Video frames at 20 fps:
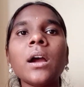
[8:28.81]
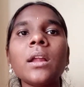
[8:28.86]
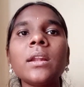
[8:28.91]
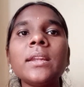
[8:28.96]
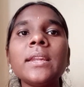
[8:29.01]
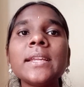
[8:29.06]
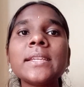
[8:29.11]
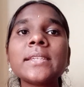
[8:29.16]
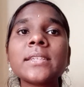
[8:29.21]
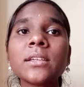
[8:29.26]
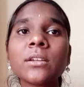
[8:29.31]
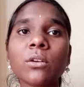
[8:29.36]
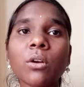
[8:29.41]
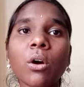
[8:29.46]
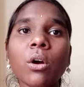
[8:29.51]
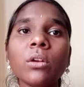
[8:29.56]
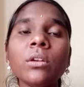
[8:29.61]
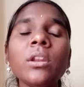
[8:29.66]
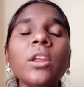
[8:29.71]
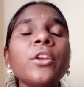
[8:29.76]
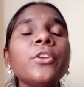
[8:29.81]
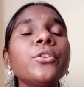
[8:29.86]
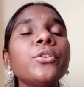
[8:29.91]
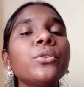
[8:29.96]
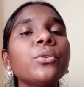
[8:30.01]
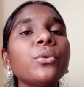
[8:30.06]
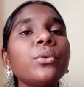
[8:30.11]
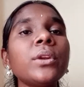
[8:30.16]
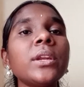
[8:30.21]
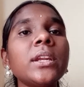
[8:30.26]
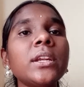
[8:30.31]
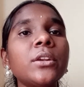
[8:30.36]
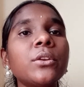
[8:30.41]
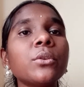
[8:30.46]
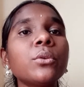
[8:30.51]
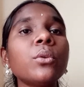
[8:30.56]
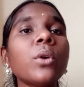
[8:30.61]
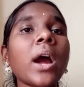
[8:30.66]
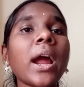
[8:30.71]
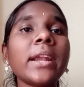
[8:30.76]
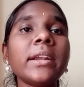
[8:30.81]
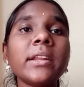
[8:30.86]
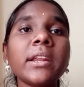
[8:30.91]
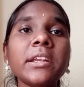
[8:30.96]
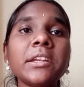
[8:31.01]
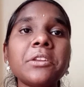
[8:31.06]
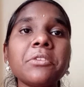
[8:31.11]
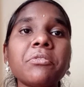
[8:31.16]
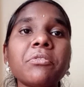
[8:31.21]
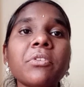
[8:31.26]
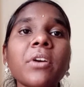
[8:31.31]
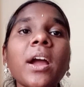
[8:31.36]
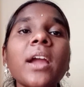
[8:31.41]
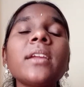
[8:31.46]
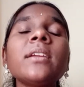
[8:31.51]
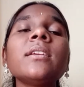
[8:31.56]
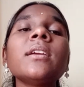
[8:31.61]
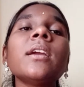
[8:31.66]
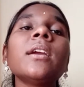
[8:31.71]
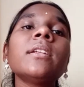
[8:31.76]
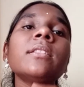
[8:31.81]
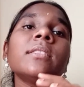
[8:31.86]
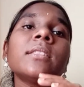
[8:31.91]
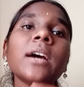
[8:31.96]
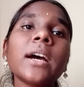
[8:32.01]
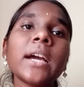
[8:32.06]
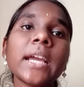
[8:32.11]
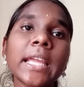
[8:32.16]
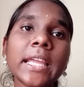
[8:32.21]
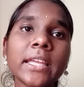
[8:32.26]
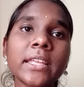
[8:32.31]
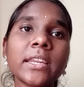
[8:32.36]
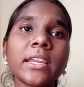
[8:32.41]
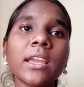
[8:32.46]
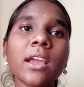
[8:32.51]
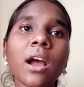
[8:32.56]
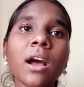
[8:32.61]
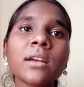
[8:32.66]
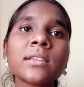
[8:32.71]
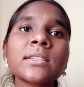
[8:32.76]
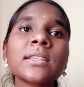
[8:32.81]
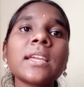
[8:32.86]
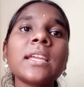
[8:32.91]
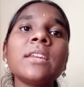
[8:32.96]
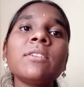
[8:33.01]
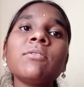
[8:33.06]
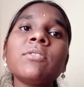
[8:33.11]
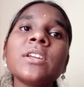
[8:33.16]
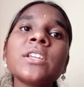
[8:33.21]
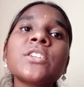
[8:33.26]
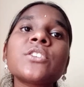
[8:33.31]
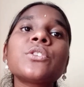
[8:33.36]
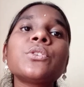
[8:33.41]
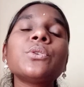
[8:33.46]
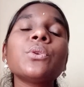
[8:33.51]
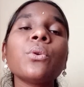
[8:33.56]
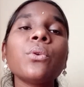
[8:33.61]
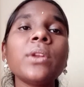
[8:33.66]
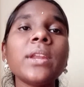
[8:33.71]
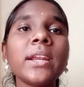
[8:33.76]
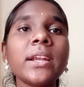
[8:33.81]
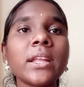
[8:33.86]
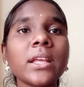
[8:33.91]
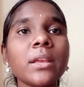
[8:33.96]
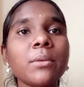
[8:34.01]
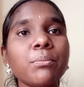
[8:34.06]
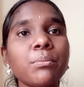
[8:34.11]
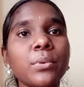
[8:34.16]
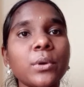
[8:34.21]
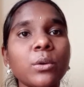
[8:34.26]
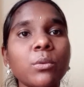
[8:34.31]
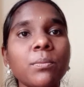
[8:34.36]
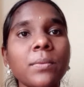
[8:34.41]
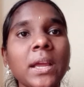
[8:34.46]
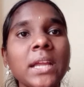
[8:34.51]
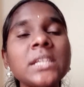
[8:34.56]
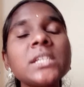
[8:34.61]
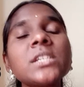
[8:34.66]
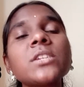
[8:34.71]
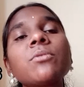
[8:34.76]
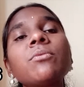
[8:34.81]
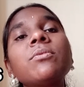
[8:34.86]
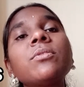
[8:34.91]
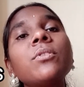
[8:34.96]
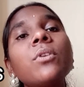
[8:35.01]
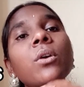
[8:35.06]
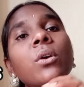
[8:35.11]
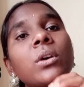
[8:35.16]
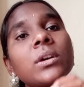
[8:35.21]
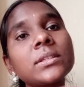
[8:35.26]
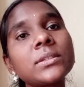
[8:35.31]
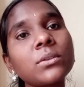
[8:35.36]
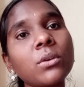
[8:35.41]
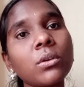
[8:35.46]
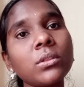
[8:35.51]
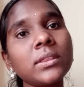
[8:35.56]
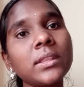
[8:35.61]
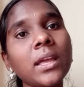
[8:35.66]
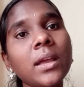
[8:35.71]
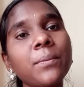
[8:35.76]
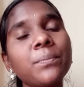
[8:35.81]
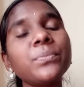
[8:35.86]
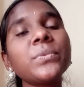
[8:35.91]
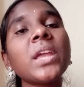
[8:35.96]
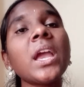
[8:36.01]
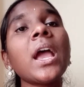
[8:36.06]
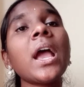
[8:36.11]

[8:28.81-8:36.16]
Later on, you need to identify the areas in which you need improvement, focus on them,